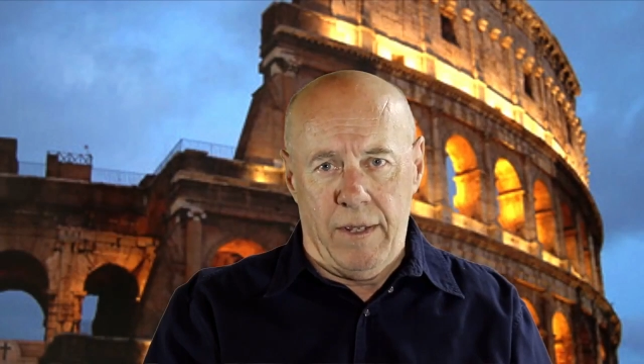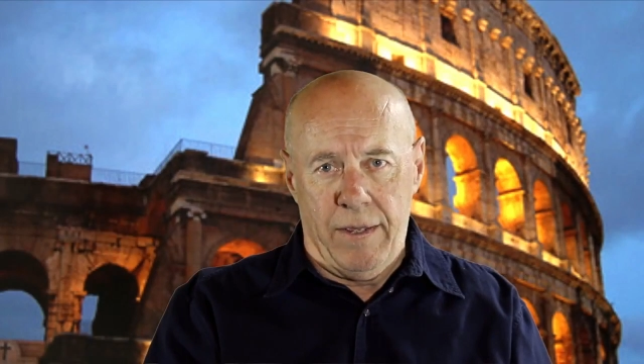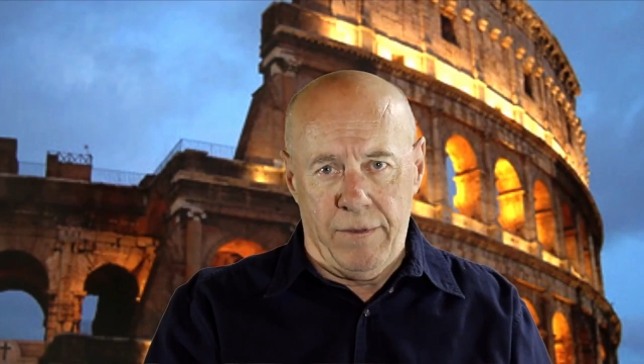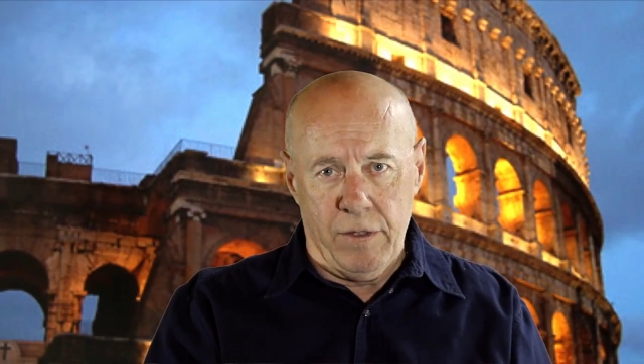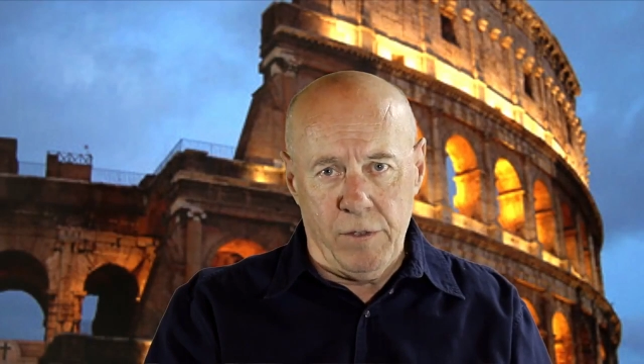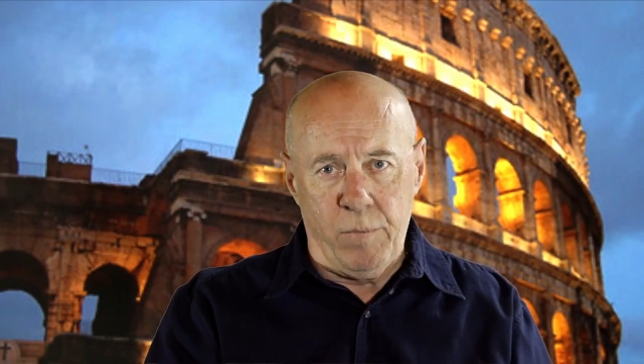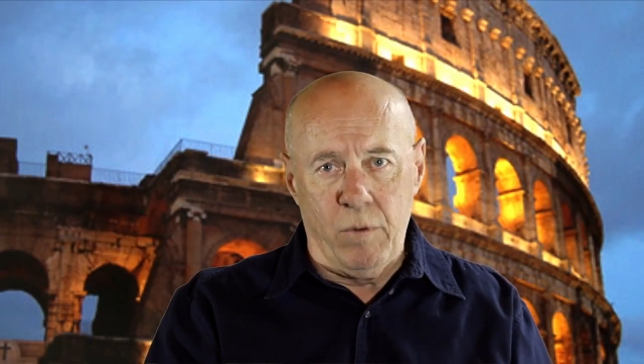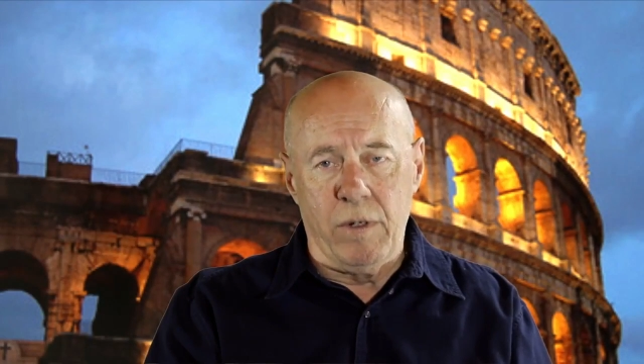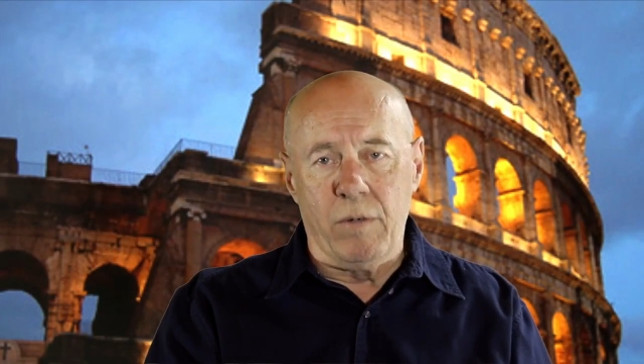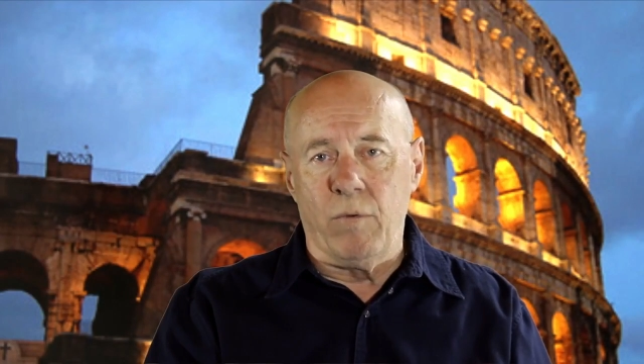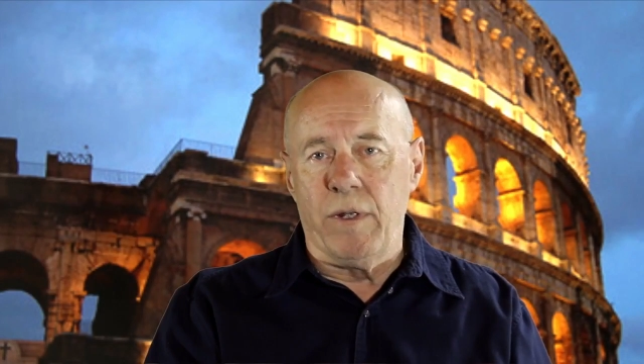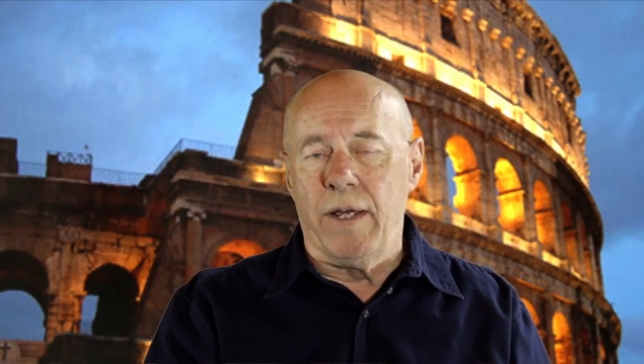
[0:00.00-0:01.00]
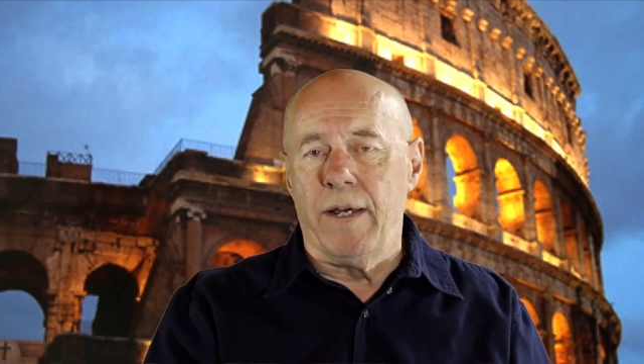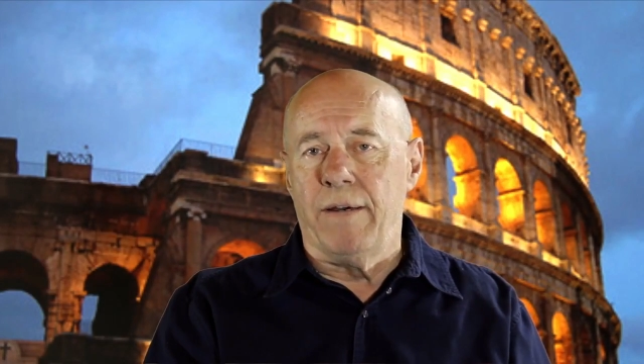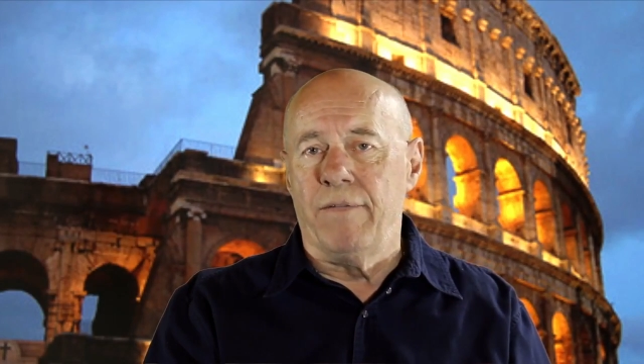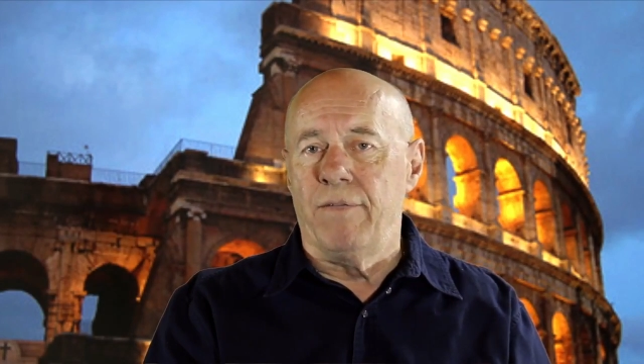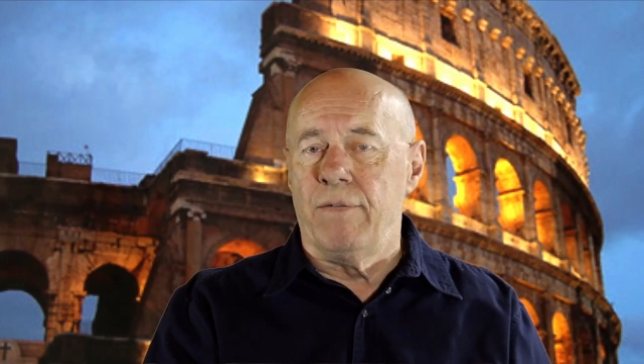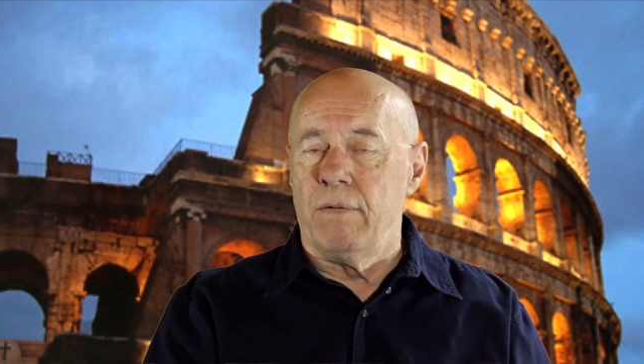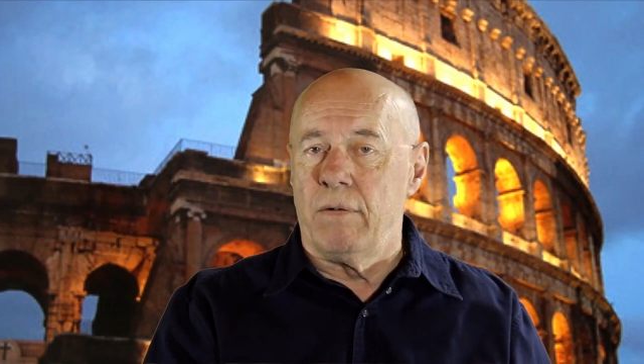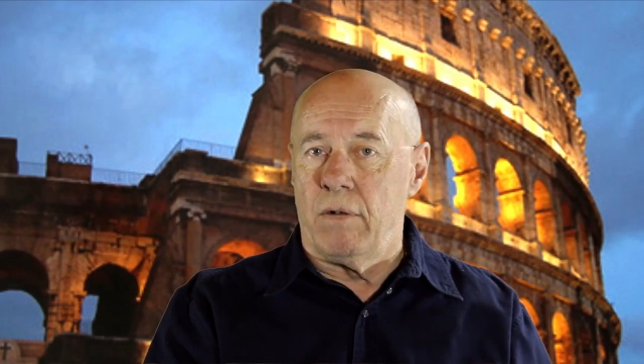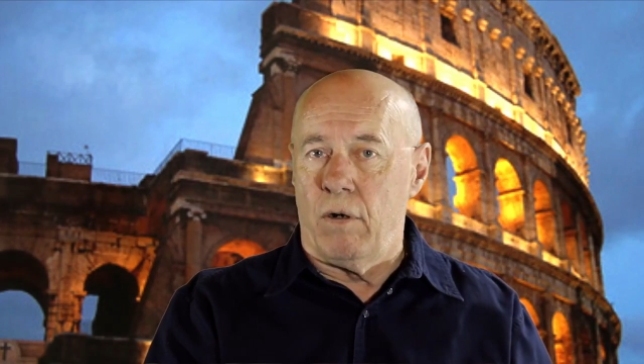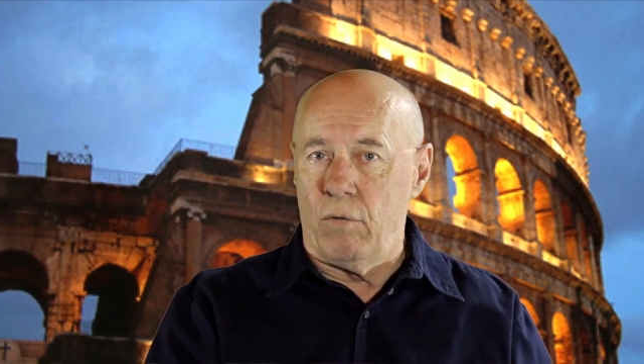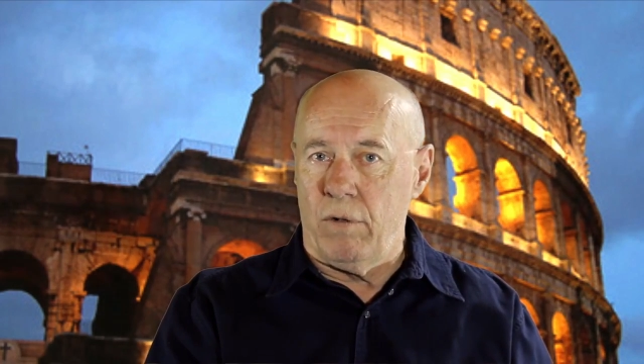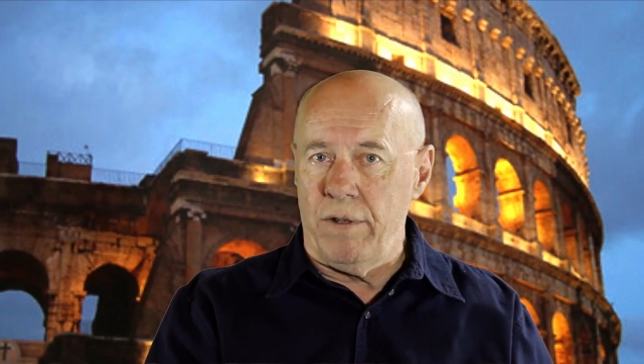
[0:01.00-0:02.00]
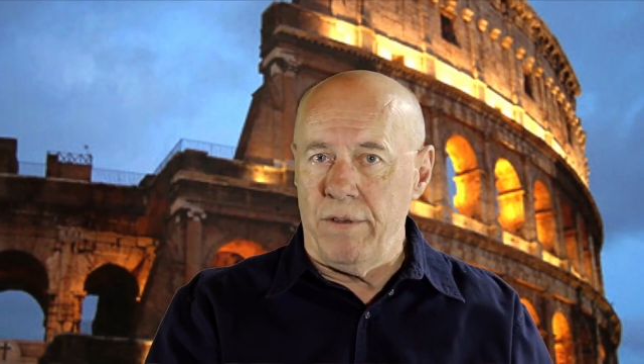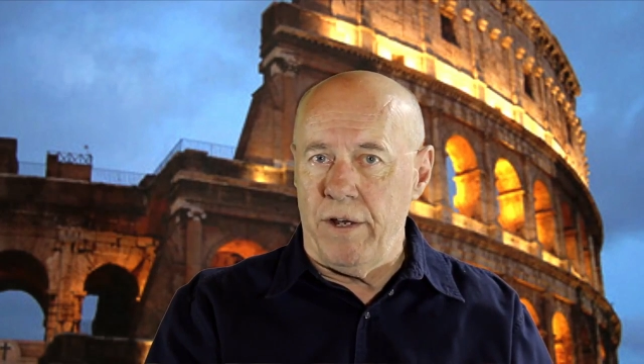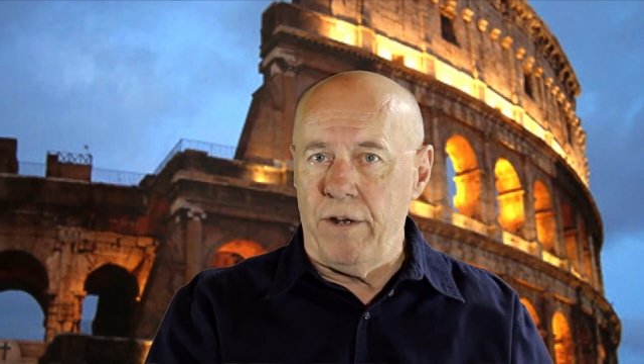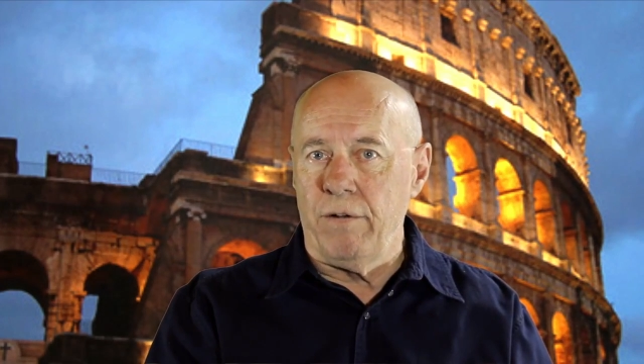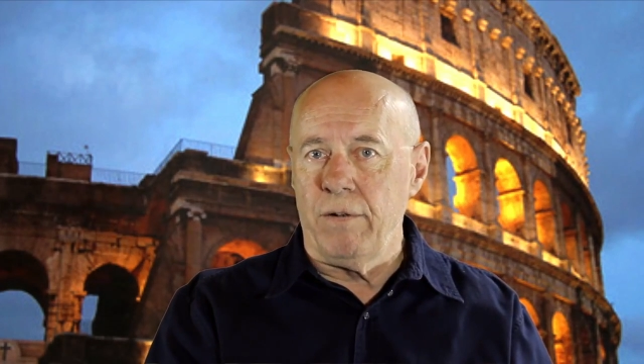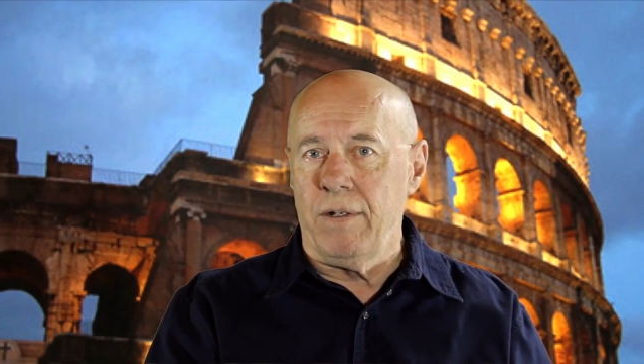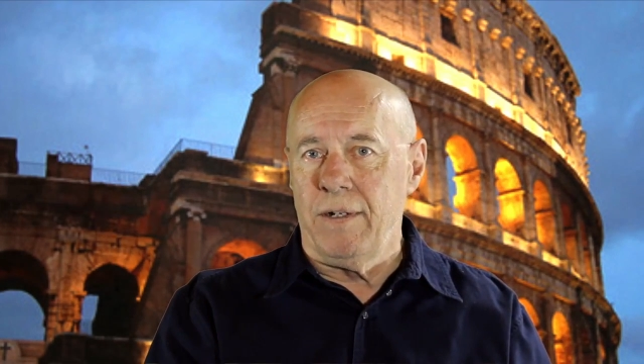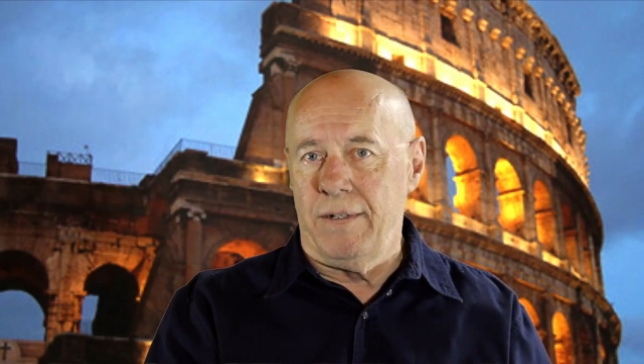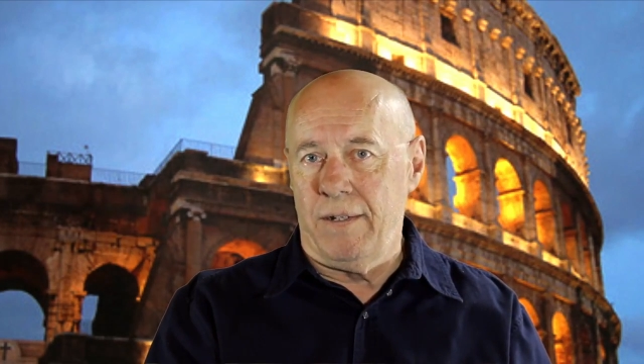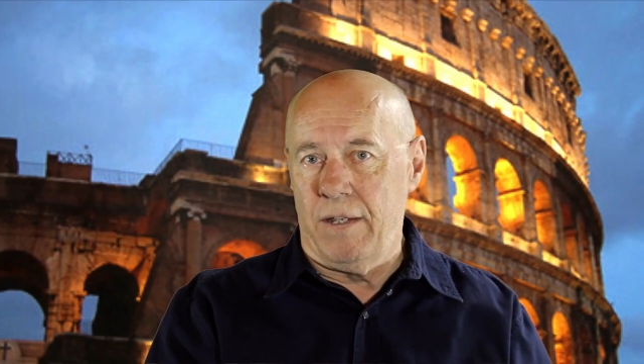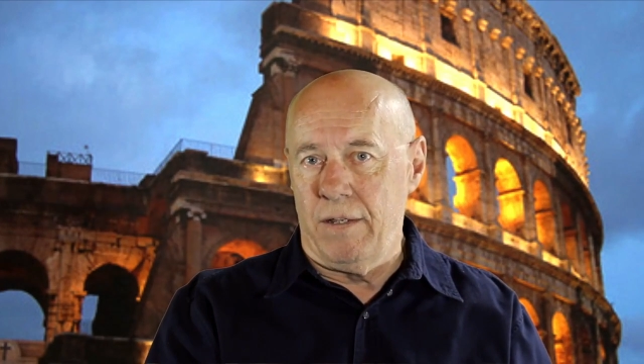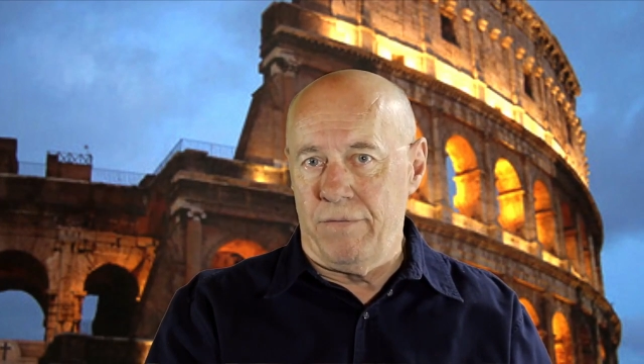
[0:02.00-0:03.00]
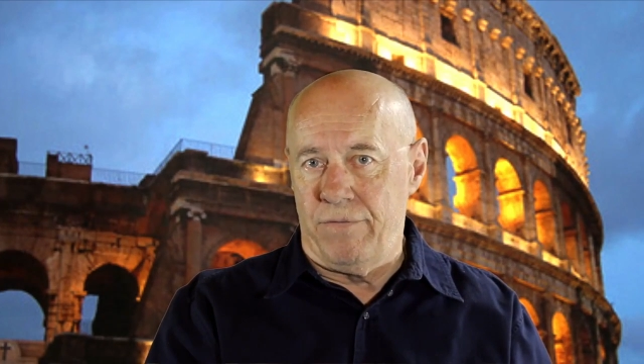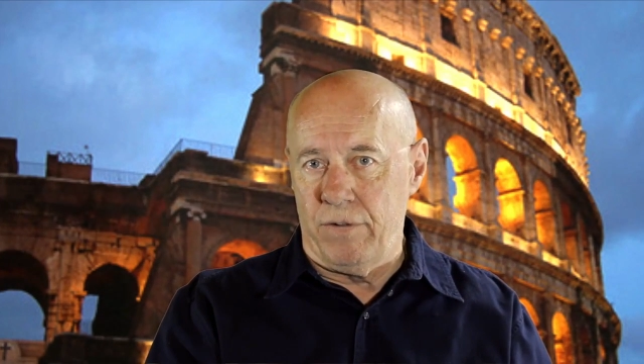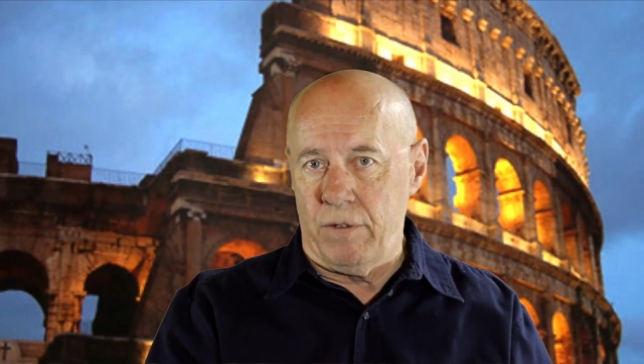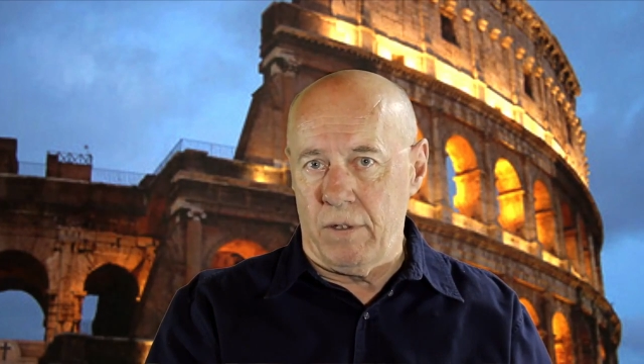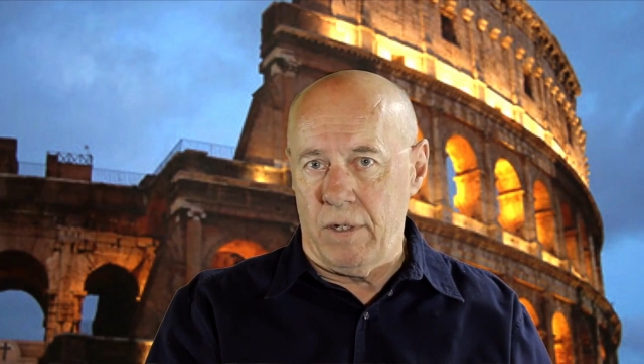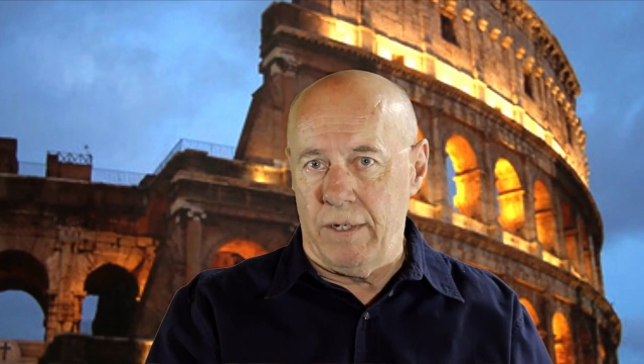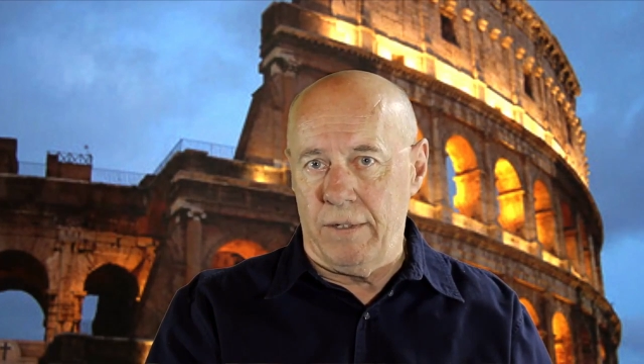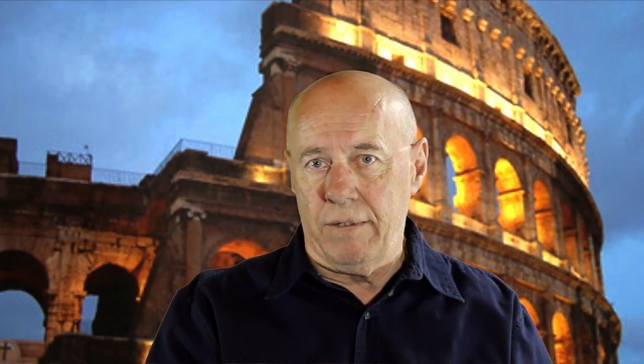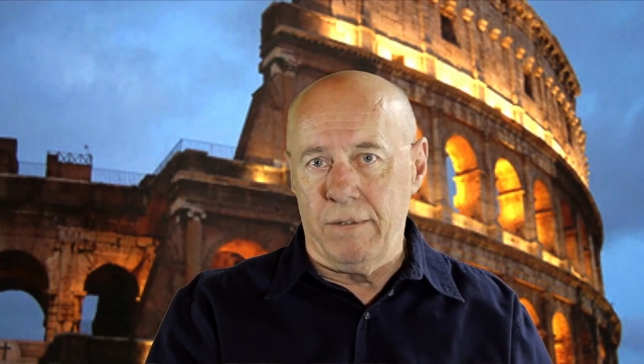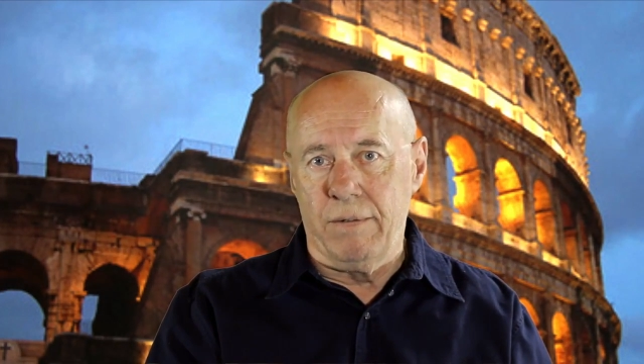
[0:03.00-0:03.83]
At this point we have only the hair light and the fill light.